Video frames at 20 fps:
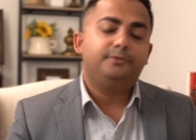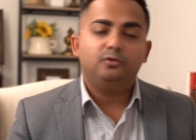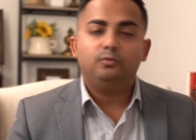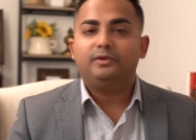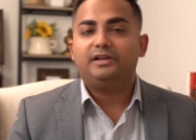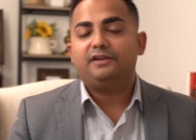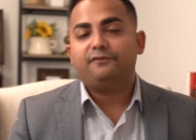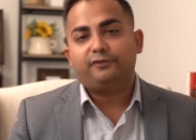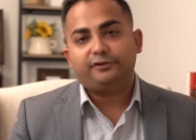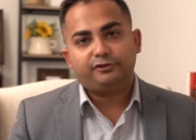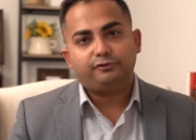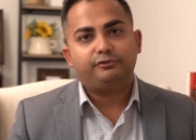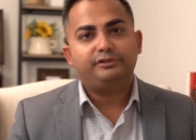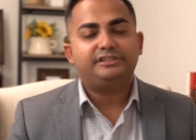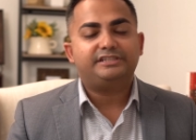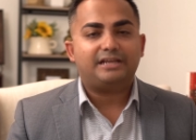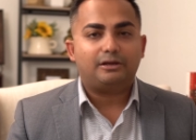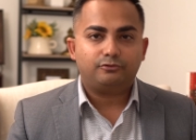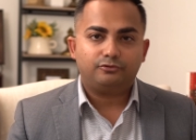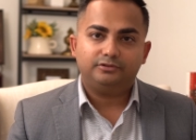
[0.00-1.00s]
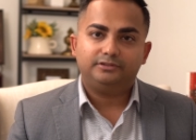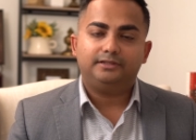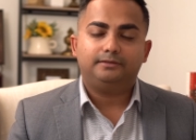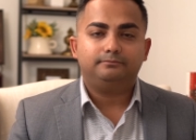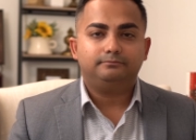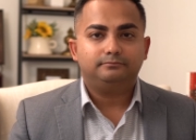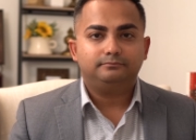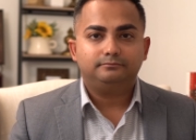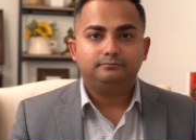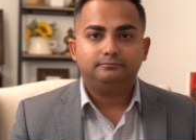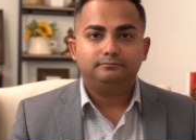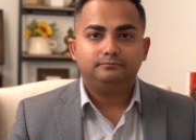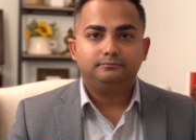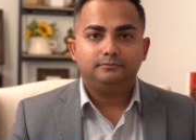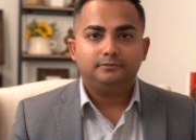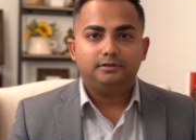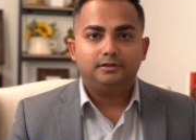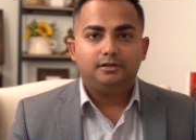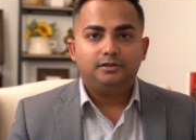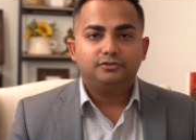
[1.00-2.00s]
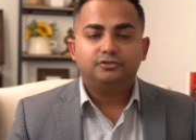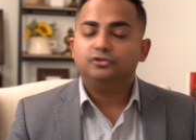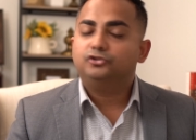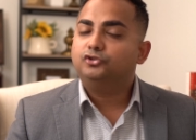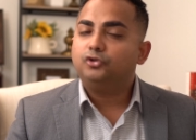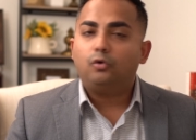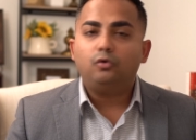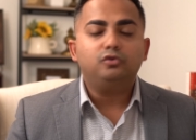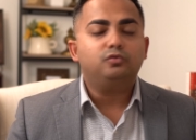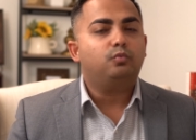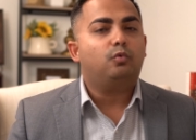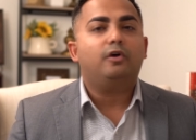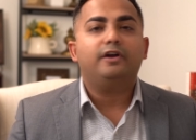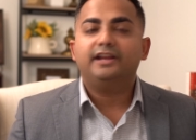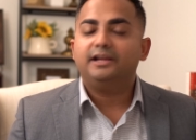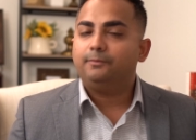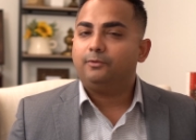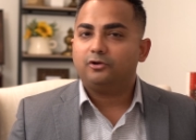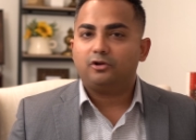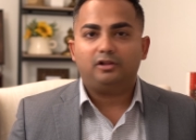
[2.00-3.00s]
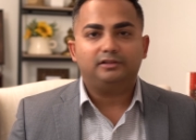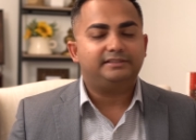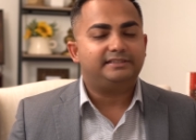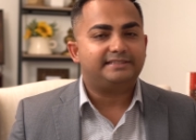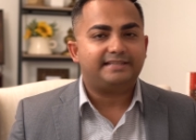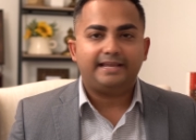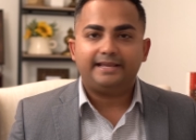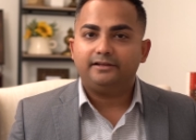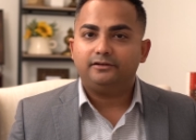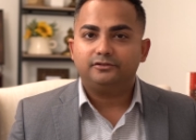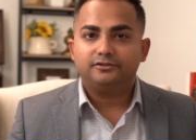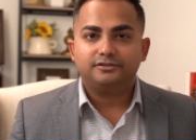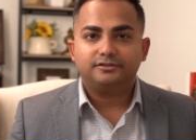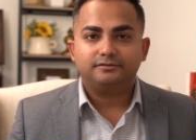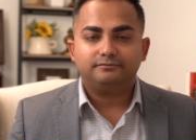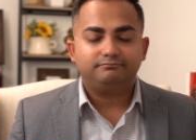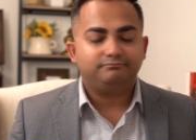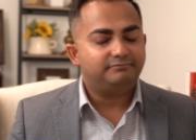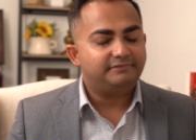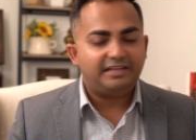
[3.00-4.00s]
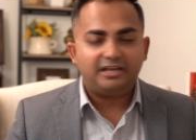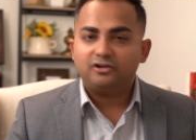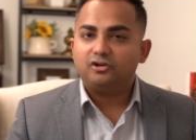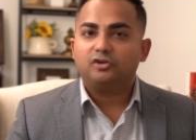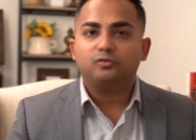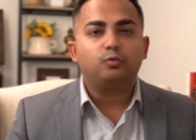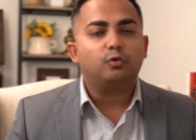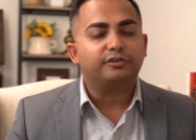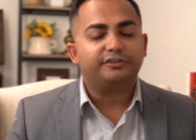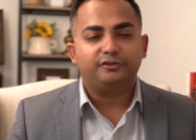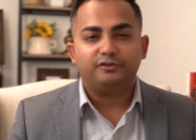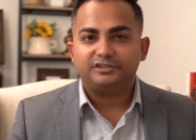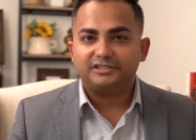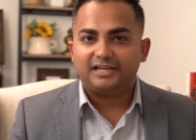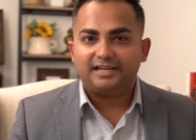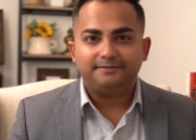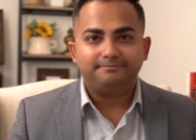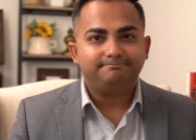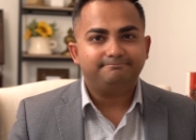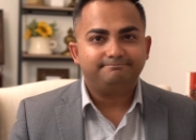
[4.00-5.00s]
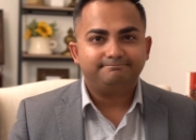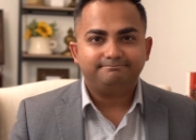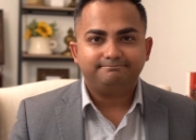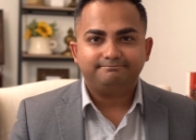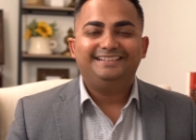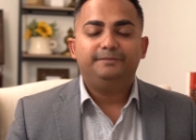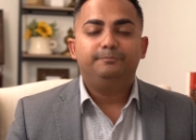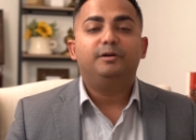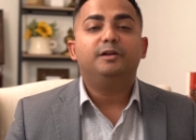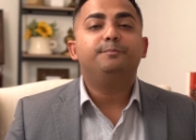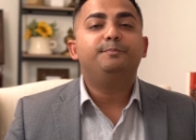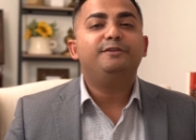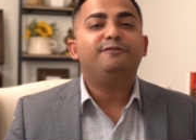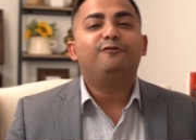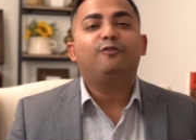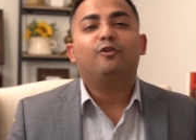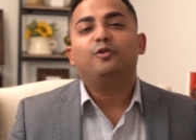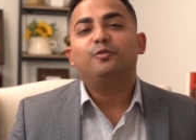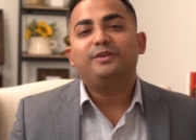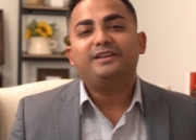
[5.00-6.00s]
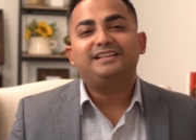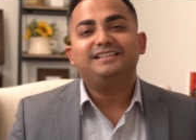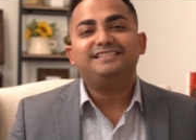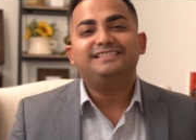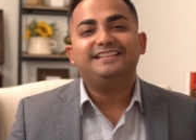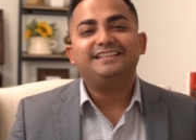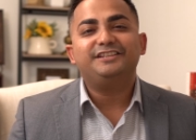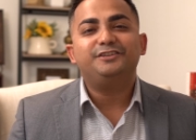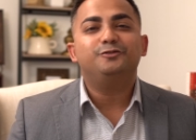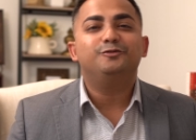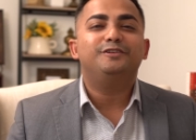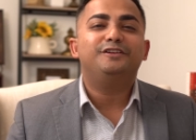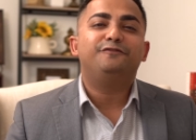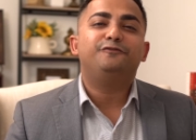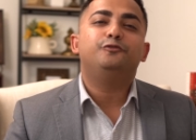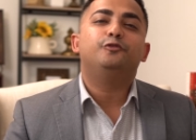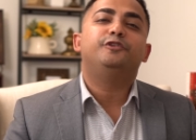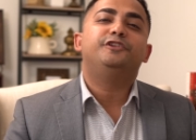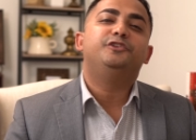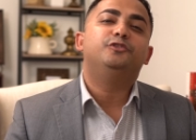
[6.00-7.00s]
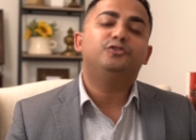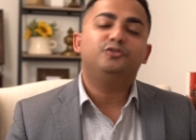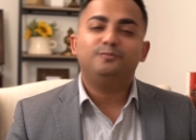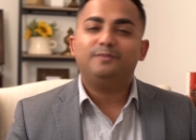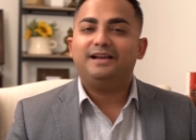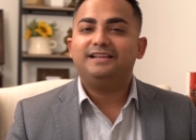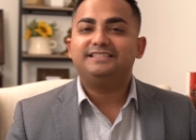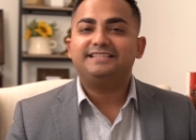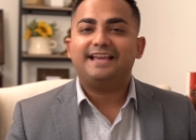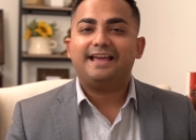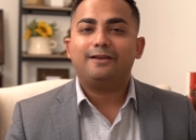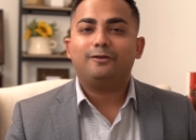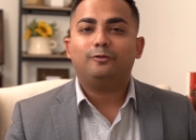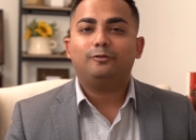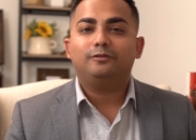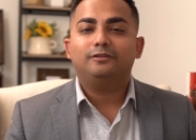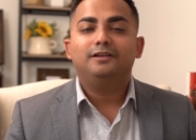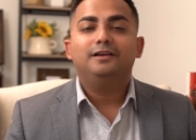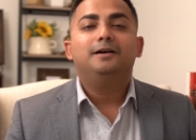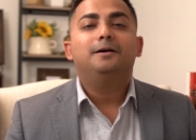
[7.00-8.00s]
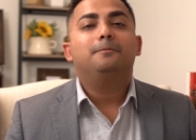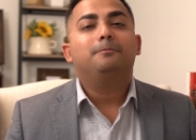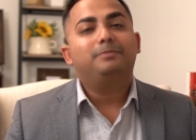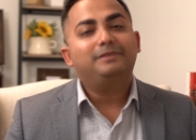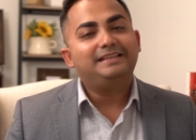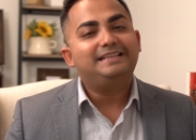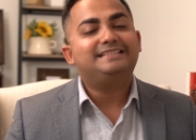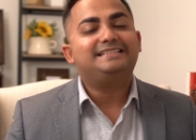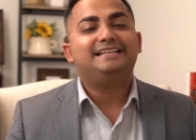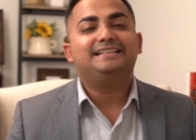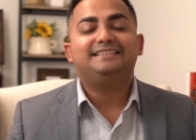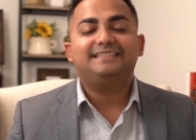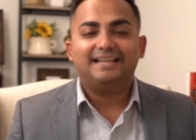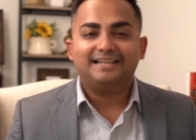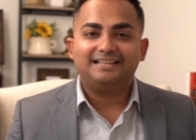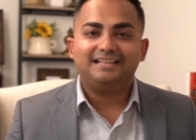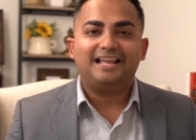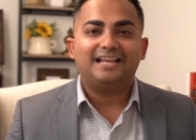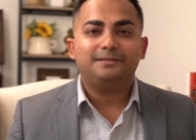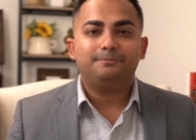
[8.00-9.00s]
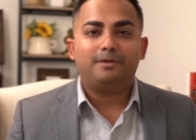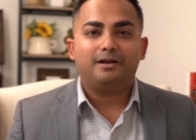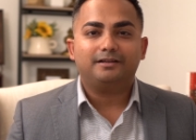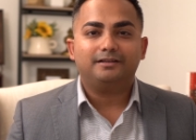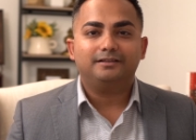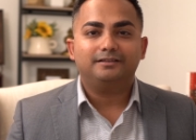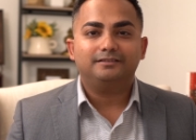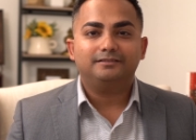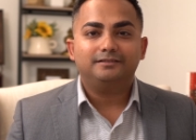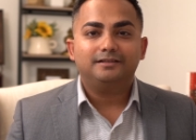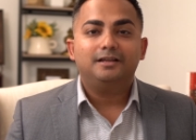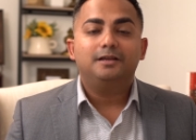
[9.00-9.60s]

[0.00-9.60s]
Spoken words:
you whenever you reach out to them. So don't worry about all these haters. They are not worth your time. But before we continue, if you're new to my channel, please hit that like button,